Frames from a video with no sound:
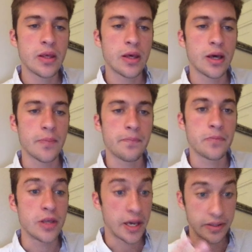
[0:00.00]

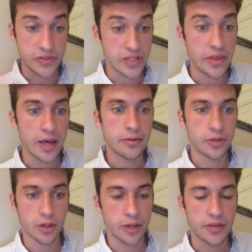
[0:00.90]
I can see that,
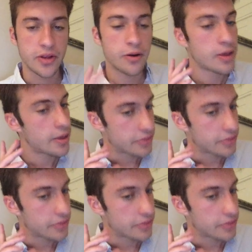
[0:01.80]
you know, right there.